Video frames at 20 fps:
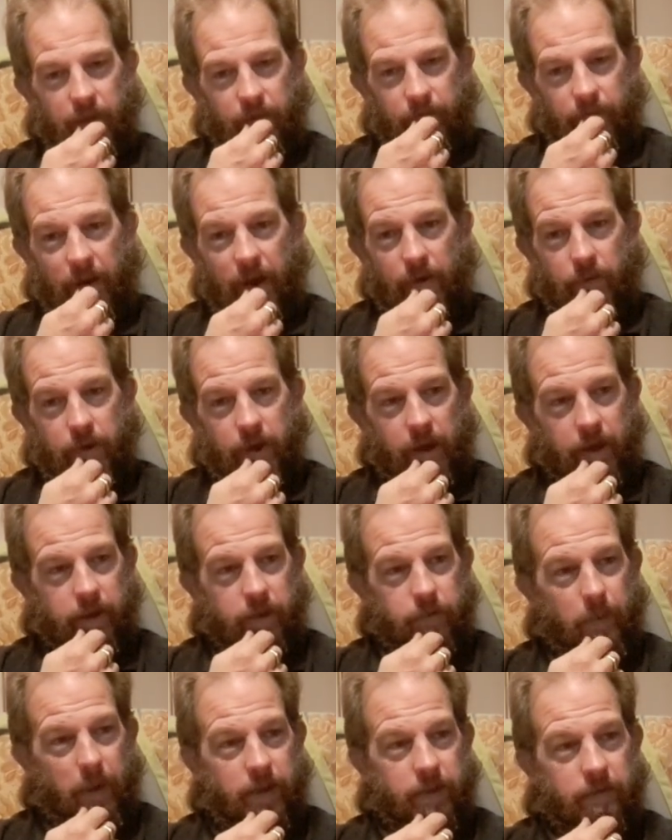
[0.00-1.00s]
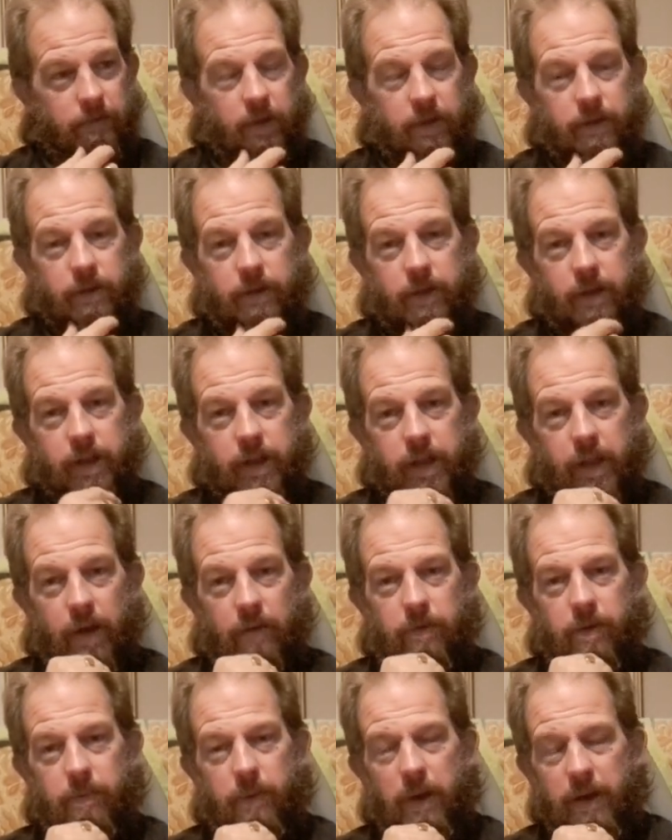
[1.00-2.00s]
Very expensive because there
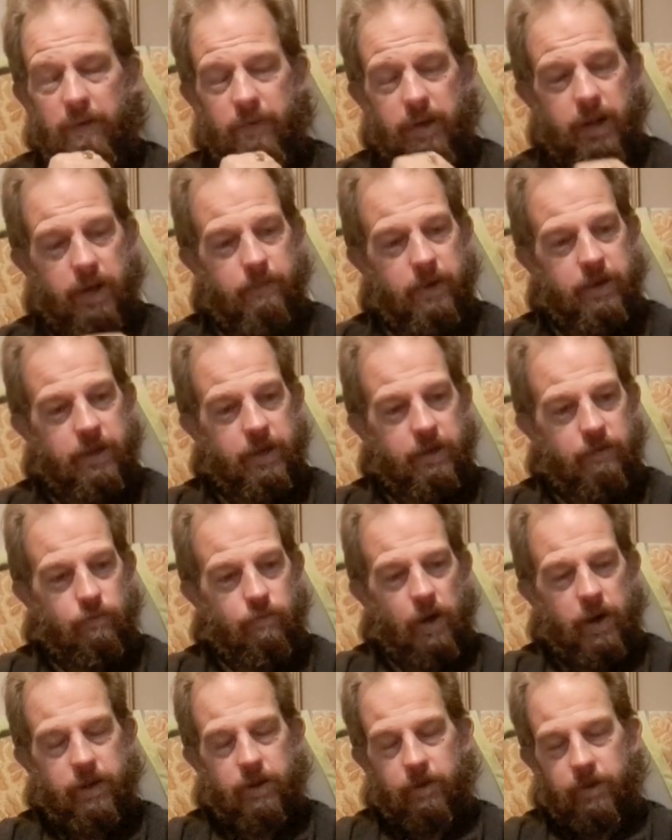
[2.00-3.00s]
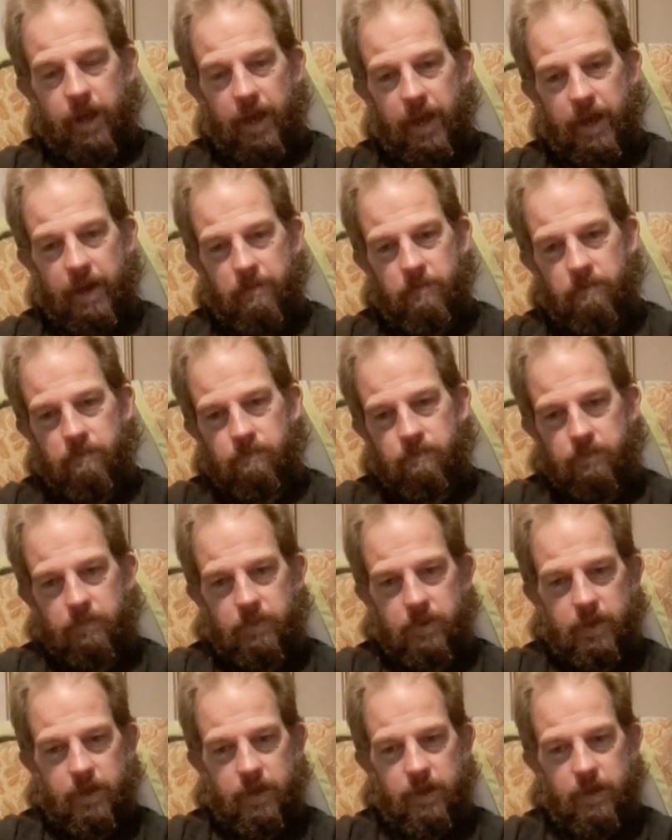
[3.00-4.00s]
was a bit of a limited run on it,
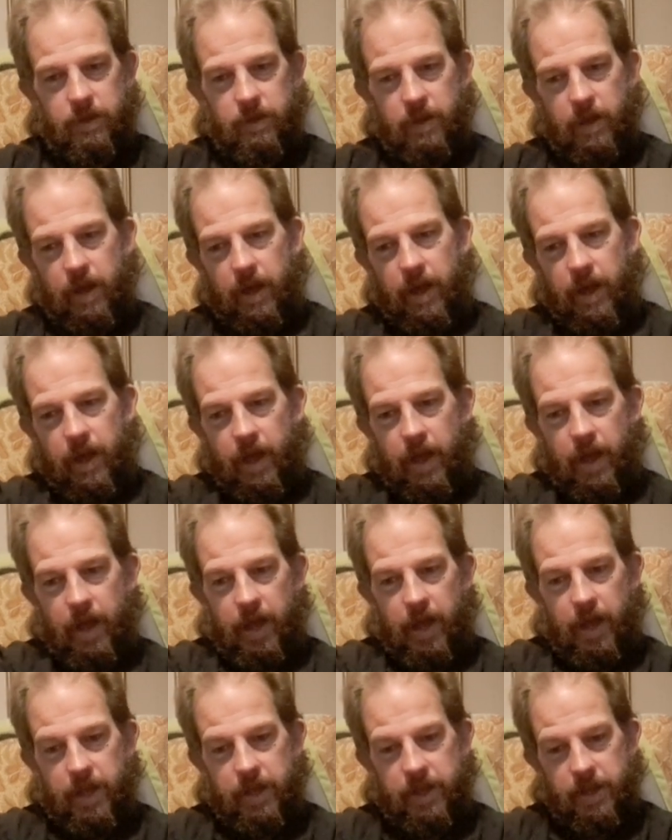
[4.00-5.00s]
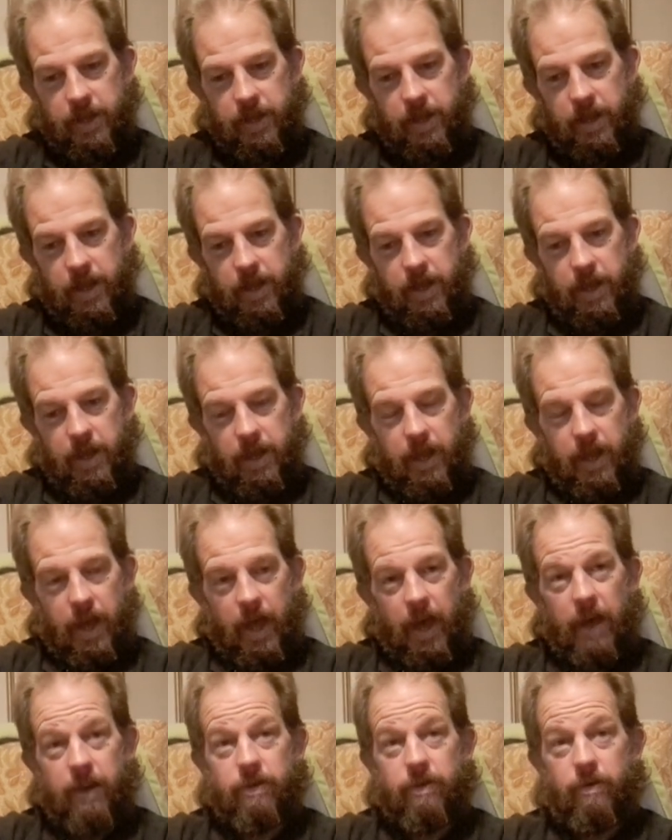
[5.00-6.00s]
and
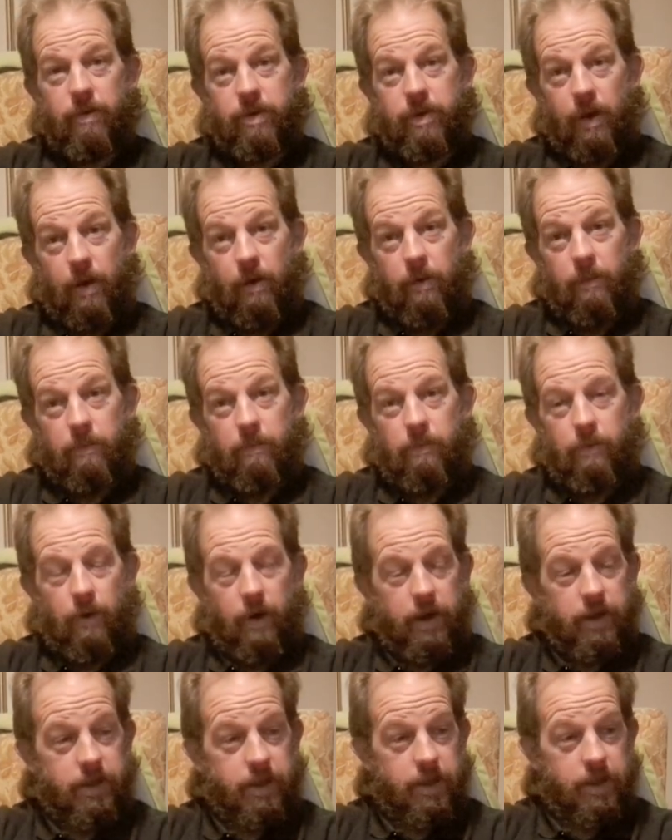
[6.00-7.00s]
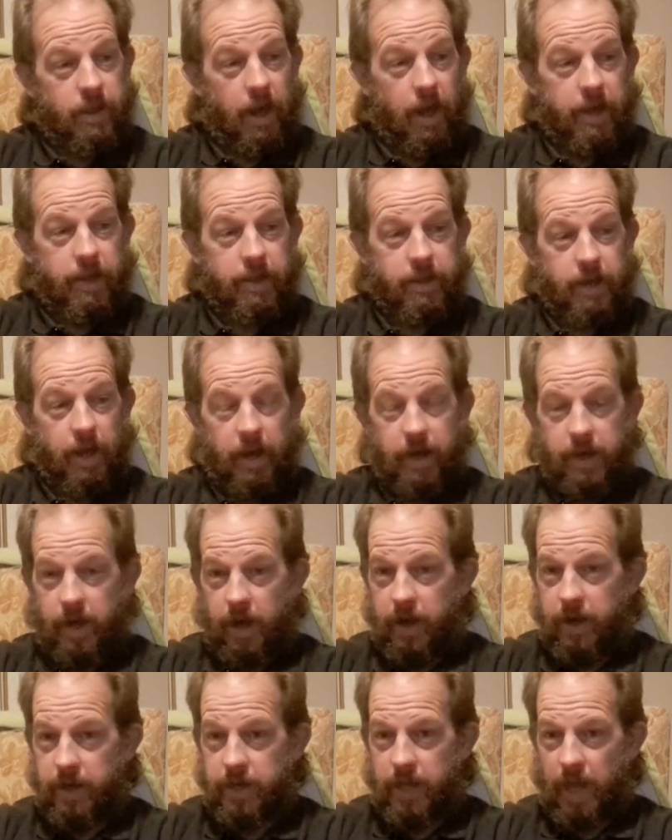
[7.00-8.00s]
as a result, prices are sky
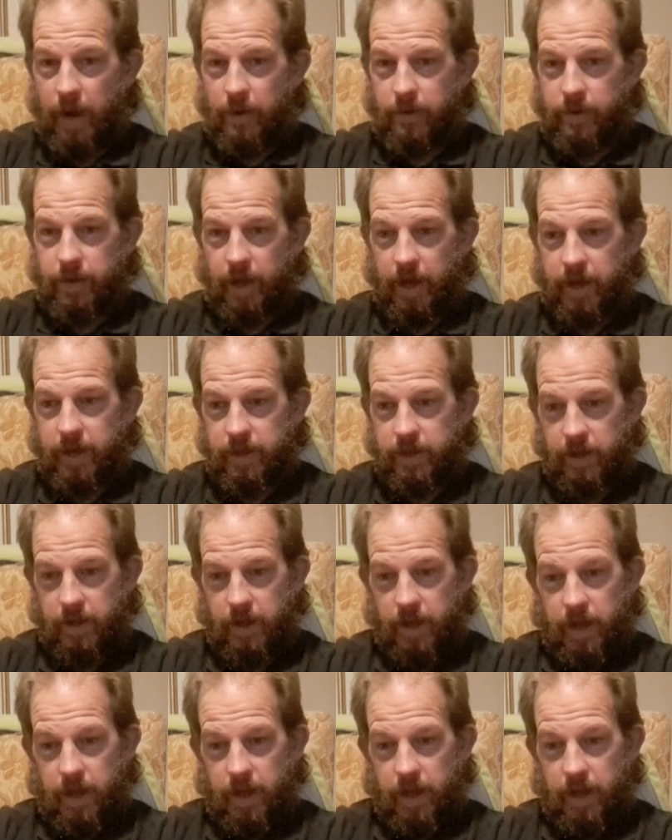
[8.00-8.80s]
high nowadays.